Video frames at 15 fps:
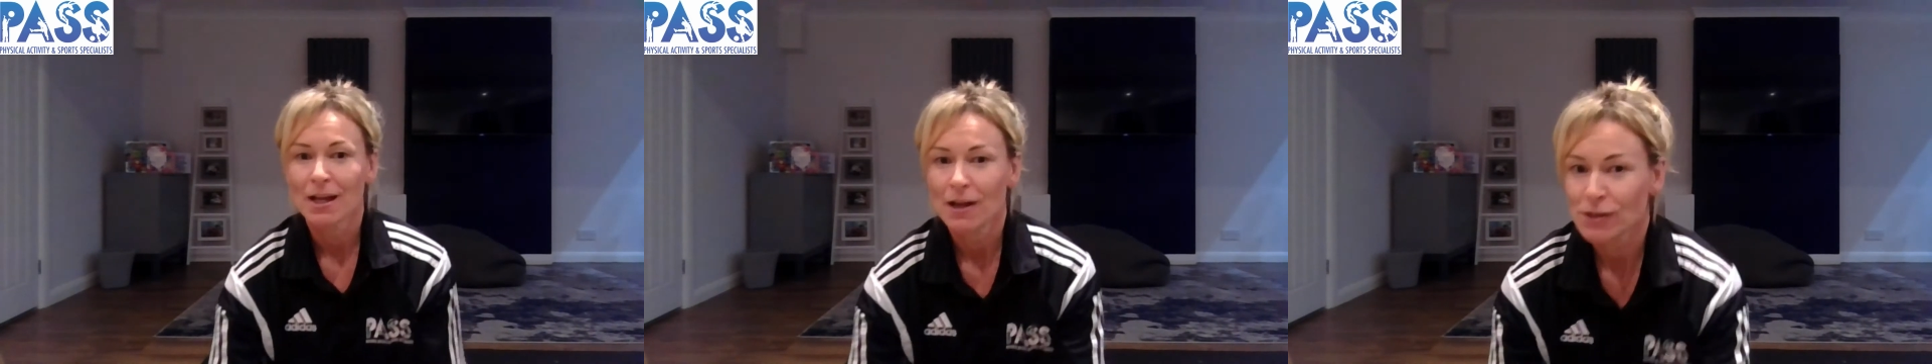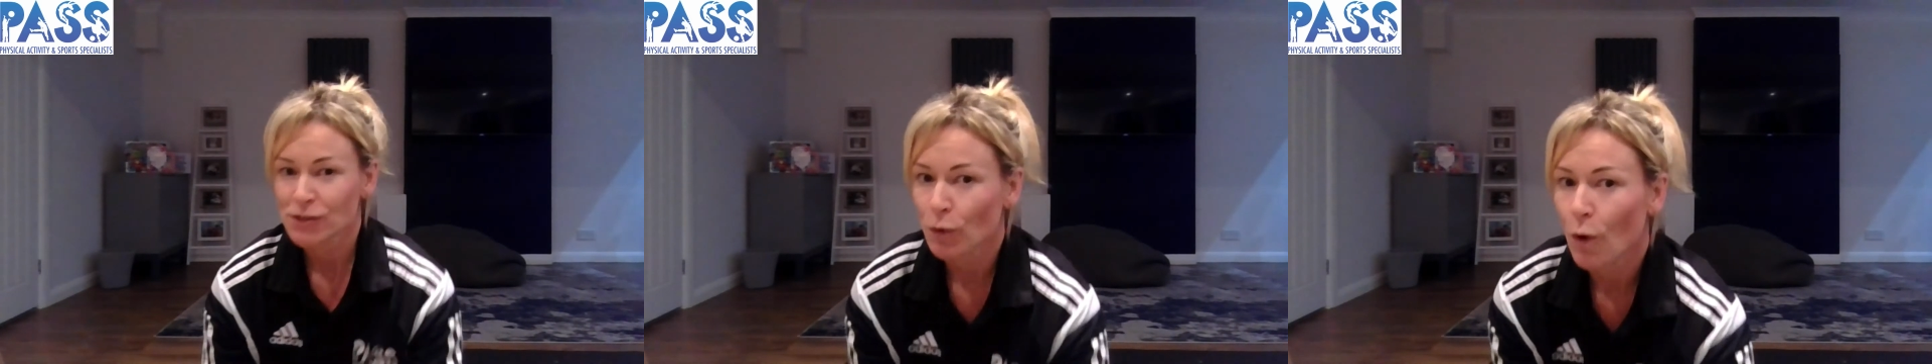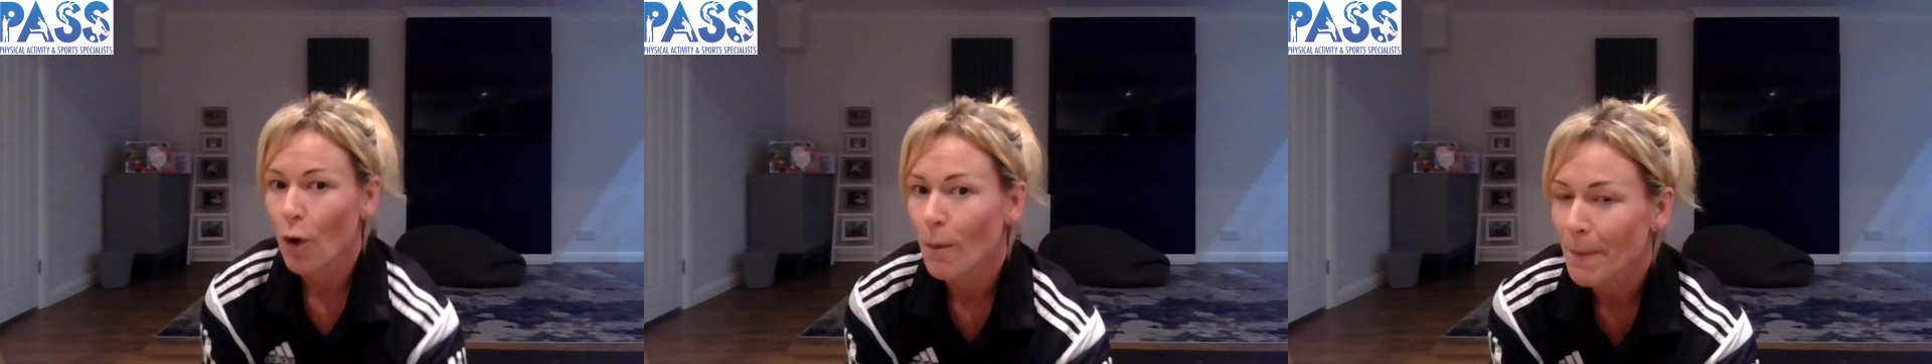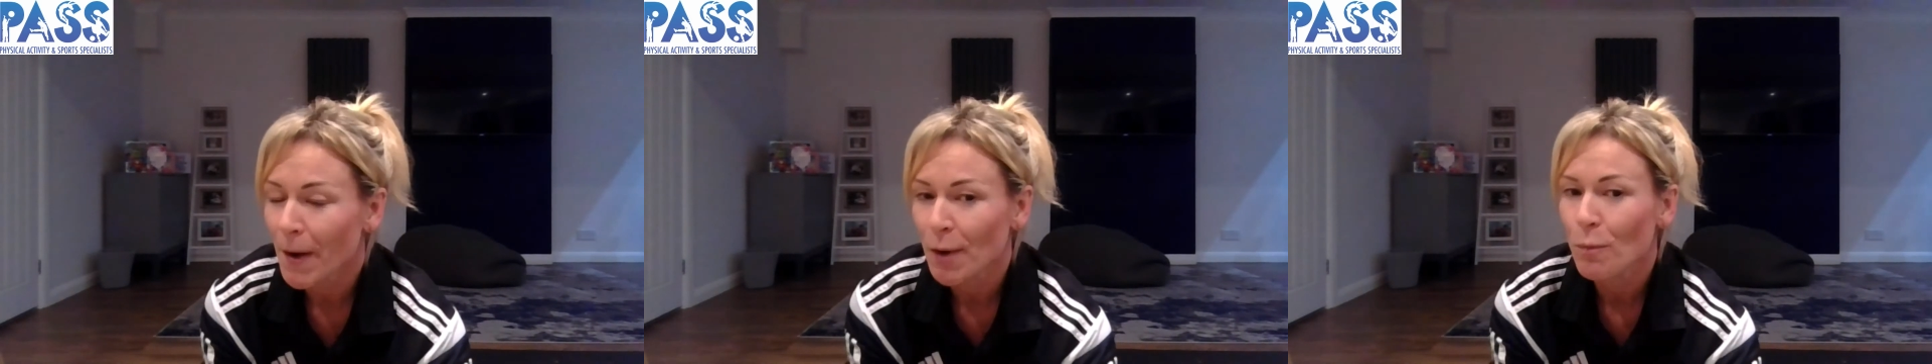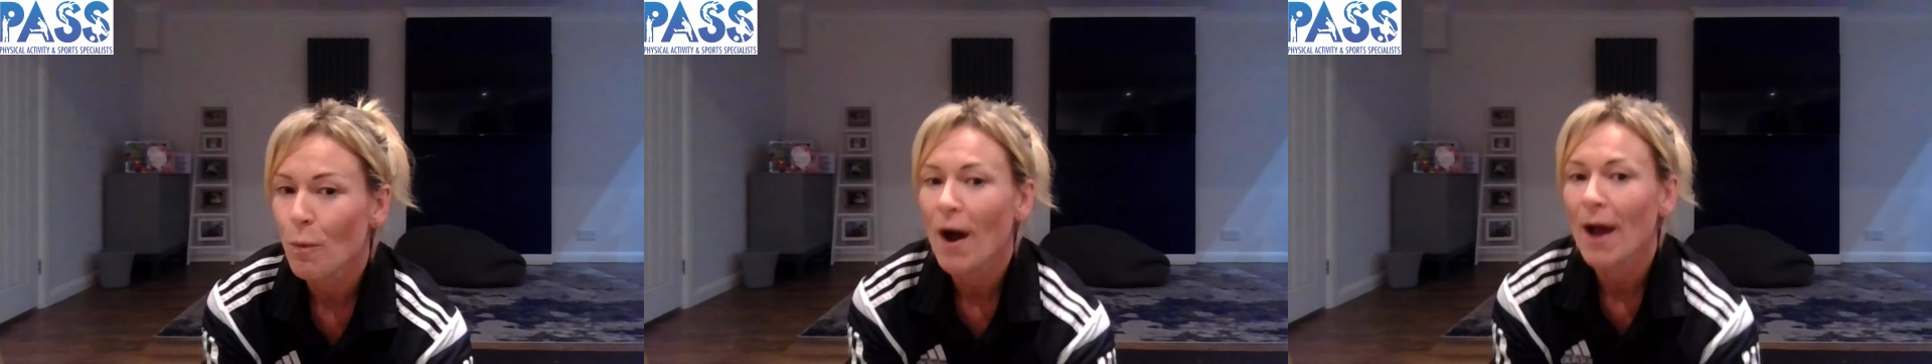So on
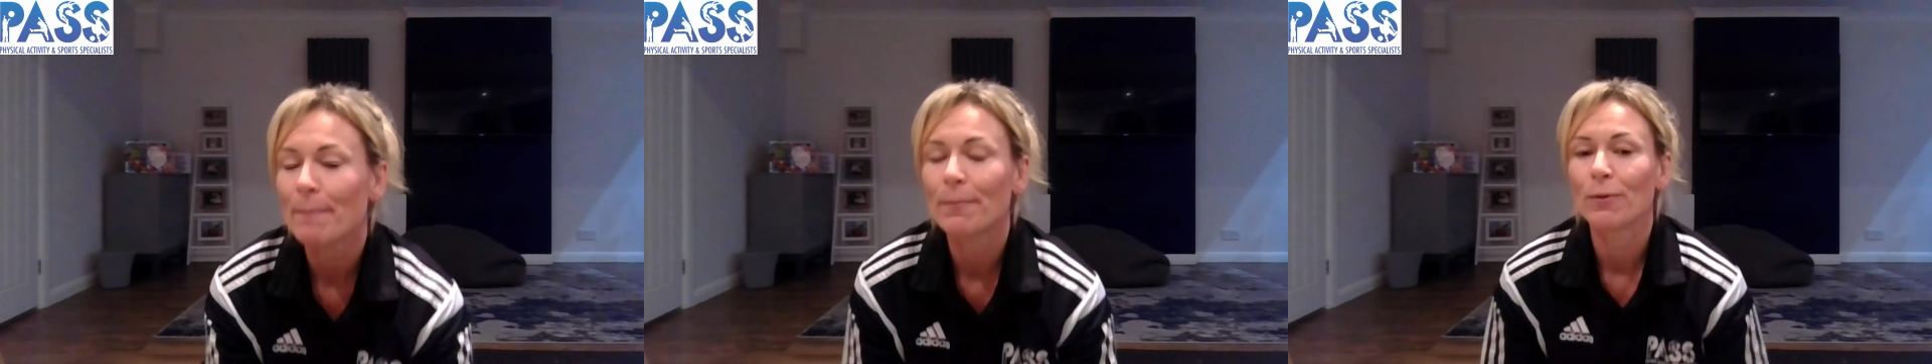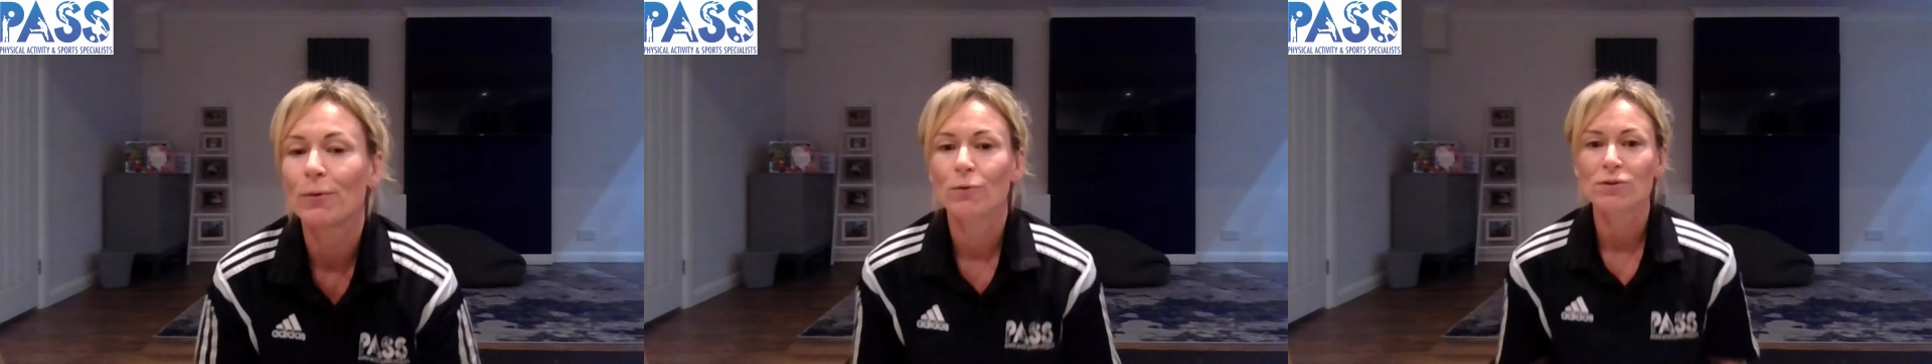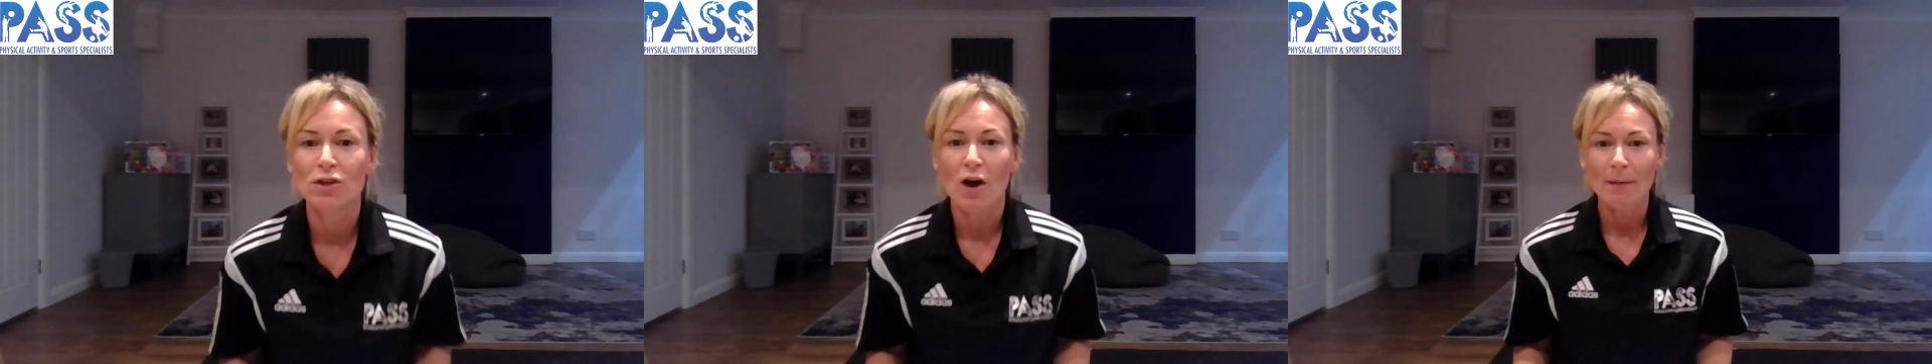my whiteboard,